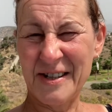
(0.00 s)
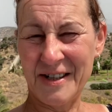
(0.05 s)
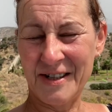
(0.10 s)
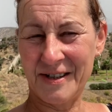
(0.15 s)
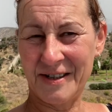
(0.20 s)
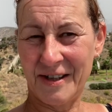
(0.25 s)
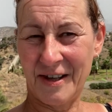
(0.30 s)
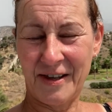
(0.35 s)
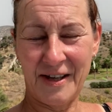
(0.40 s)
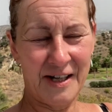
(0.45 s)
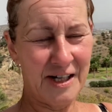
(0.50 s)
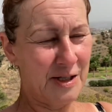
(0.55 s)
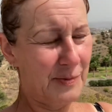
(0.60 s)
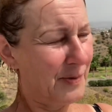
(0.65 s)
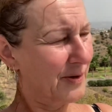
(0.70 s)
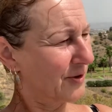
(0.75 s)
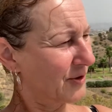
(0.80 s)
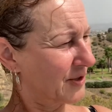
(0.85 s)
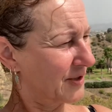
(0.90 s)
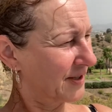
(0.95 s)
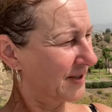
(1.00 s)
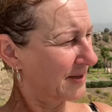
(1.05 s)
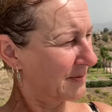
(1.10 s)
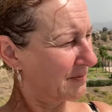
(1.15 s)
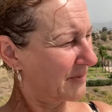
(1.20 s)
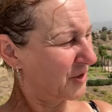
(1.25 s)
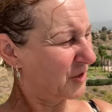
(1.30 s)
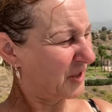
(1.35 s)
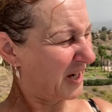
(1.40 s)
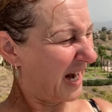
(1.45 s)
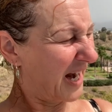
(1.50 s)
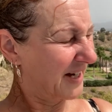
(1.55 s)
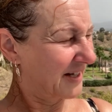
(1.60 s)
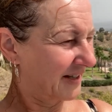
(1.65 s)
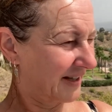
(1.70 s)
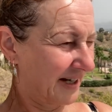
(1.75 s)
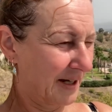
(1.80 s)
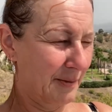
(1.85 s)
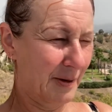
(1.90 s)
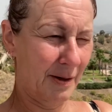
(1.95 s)
See, this is the thing, spiritualist didn't mention
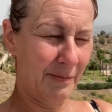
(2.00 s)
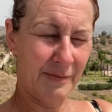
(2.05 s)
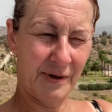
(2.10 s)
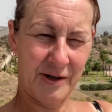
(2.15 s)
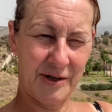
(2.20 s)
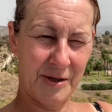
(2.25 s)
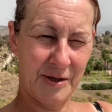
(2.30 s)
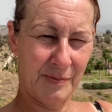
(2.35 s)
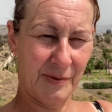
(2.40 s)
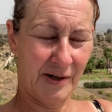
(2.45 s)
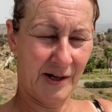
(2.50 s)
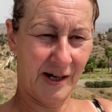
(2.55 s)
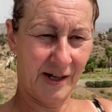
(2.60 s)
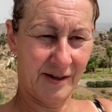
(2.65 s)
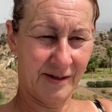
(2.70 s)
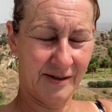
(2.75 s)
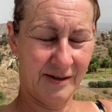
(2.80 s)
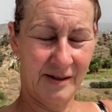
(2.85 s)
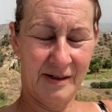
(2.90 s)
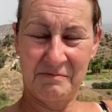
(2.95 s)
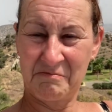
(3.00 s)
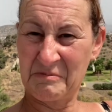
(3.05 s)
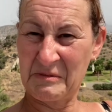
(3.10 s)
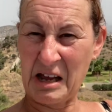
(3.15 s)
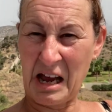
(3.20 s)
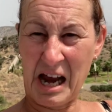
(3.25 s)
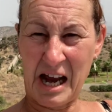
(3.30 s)
anything about motorbikes.